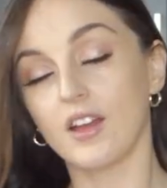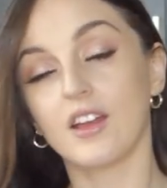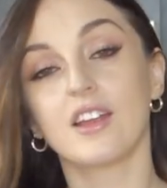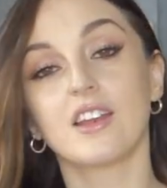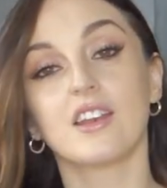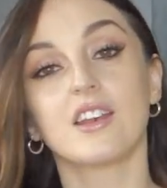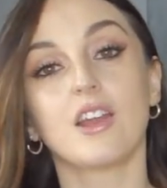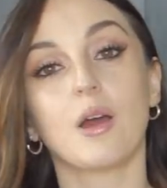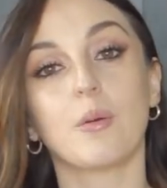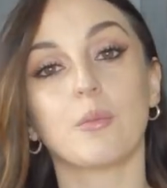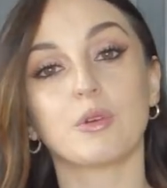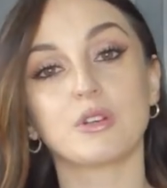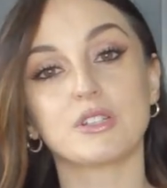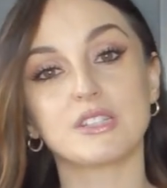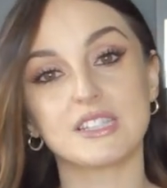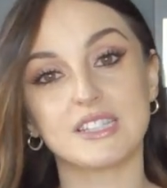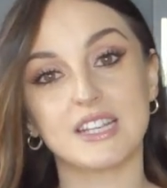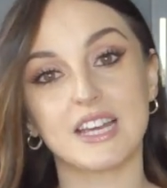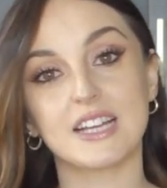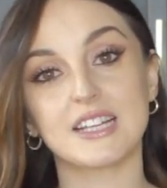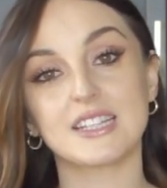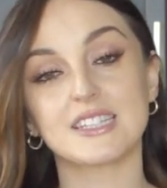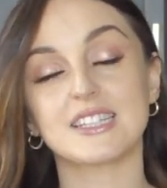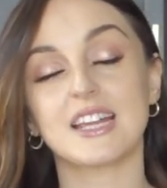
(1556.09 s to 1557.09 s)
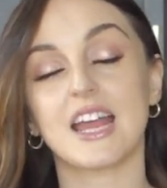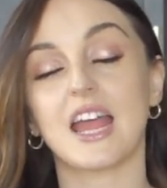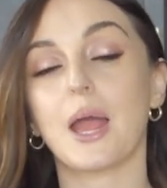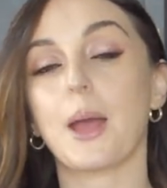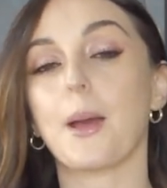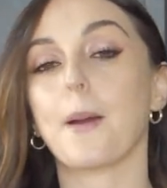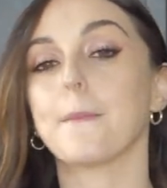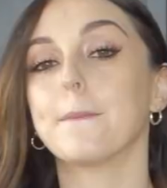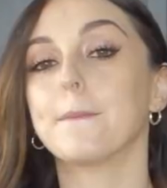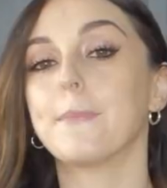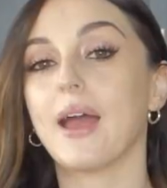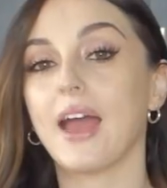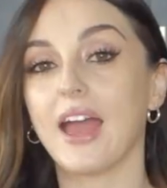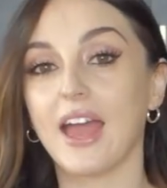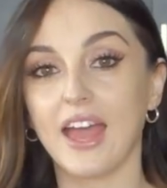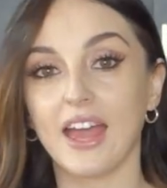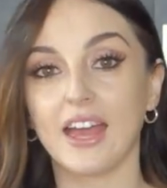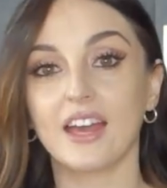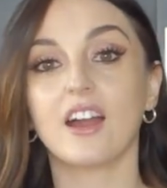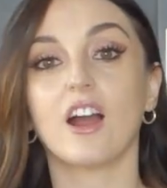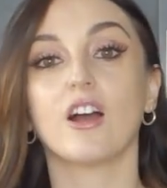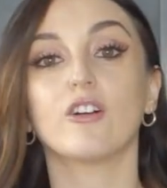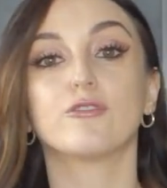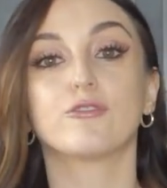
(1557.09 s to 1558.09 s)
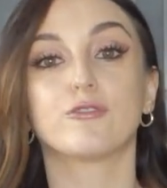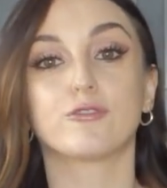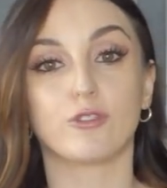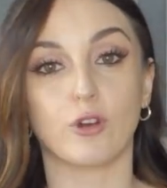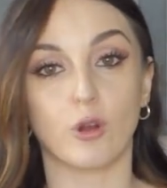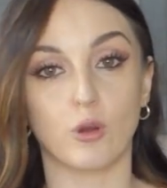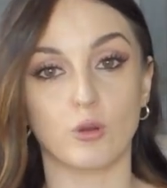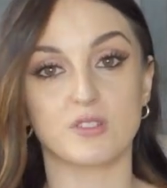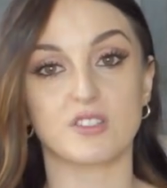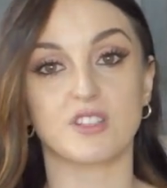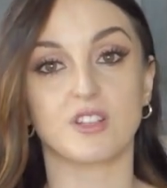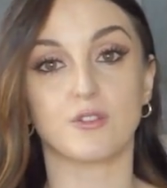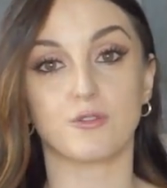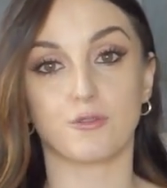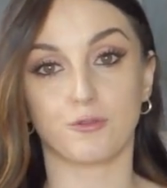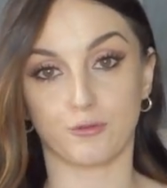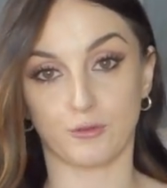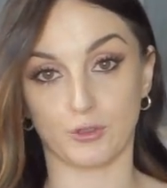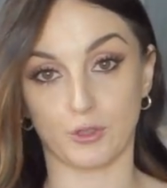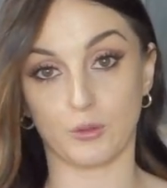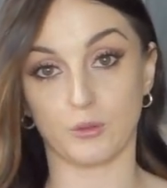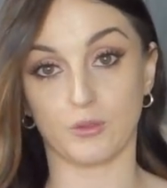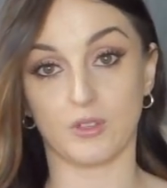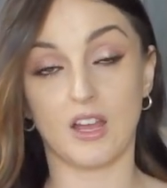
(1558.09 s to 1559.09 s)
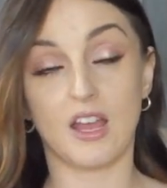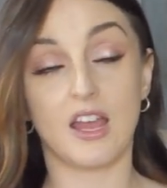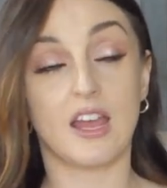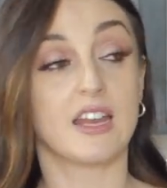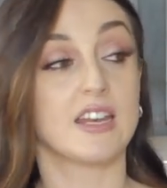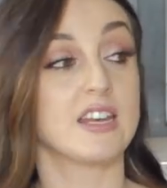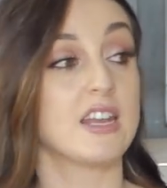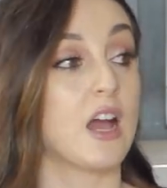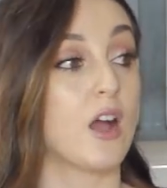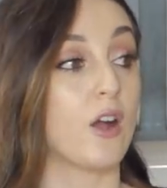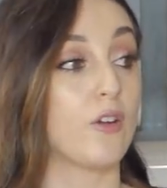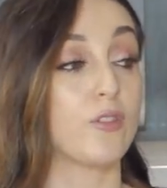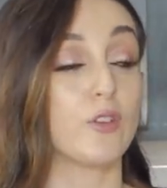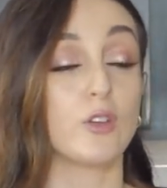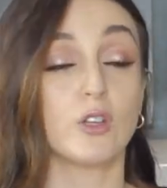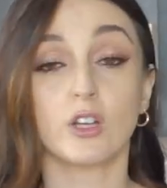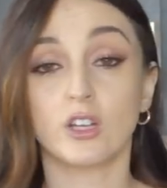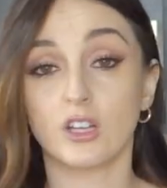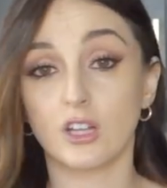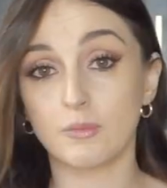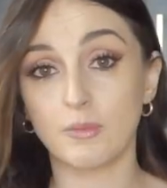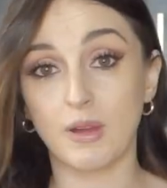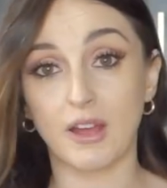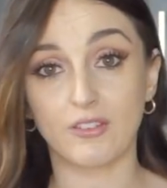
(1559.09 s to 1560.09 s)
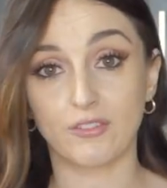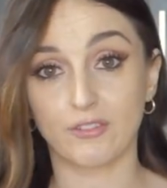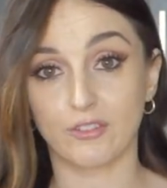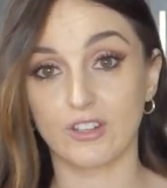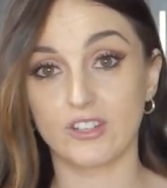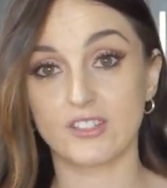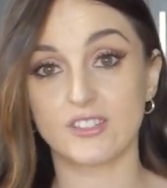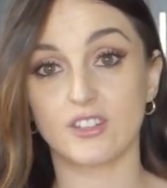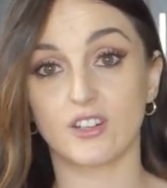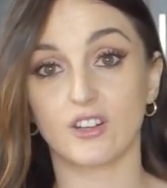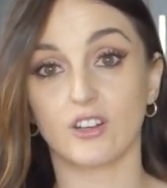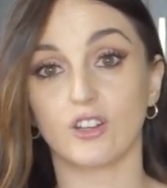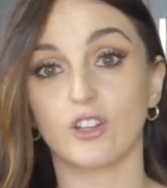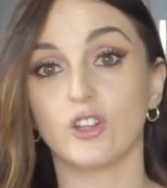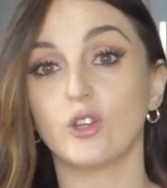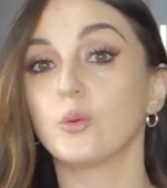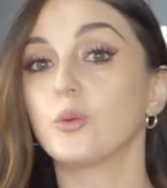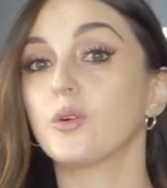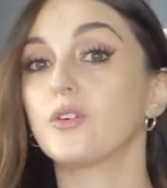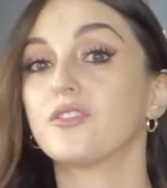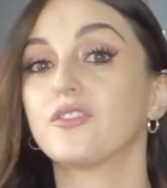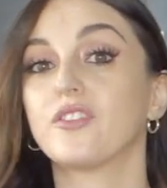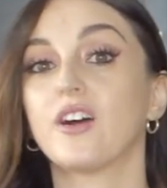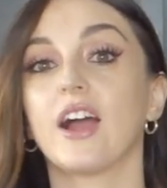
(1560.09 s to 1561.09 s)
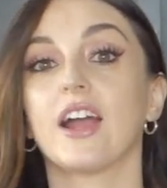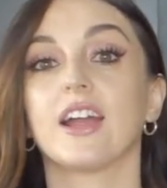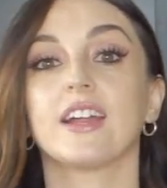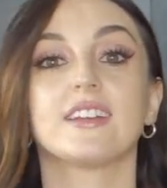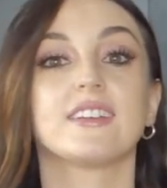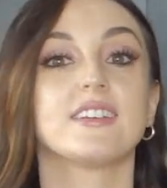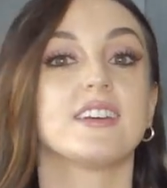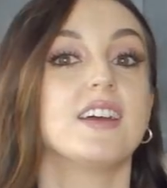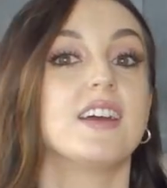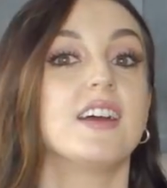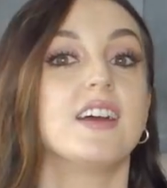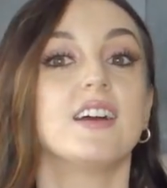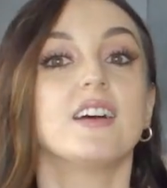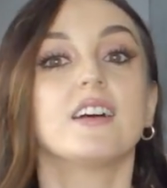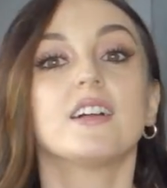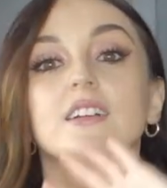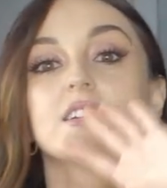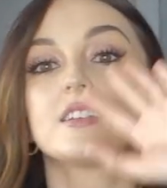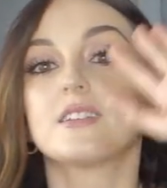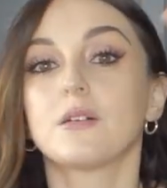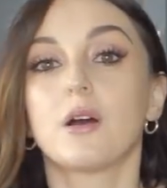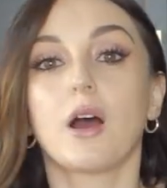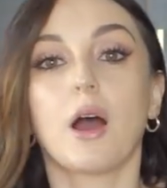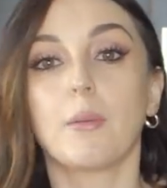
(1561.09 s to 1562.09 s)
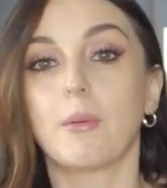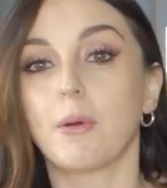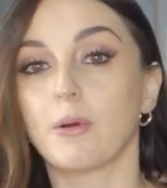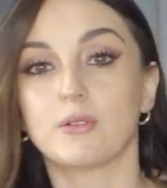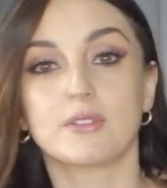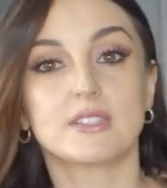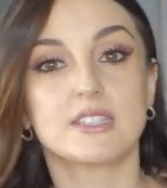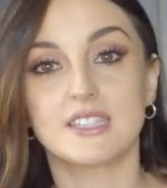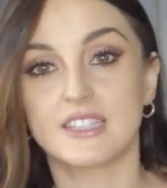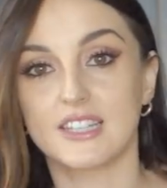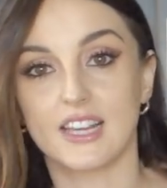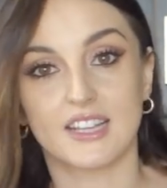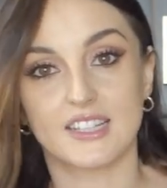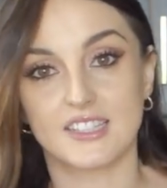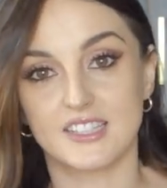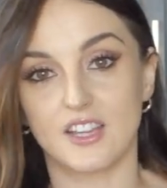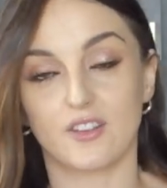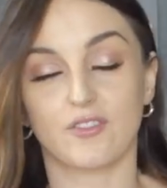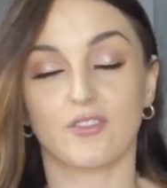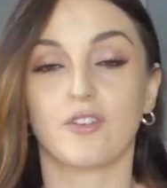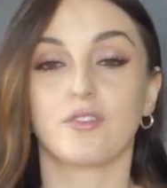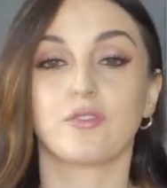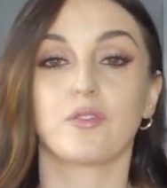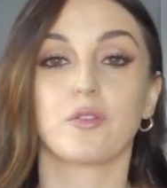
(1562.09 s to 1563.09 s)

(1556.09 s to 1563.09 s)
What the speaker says: Number 6, a bag of frozen fruit. Now, if you look in my freezer, you will find about 6 different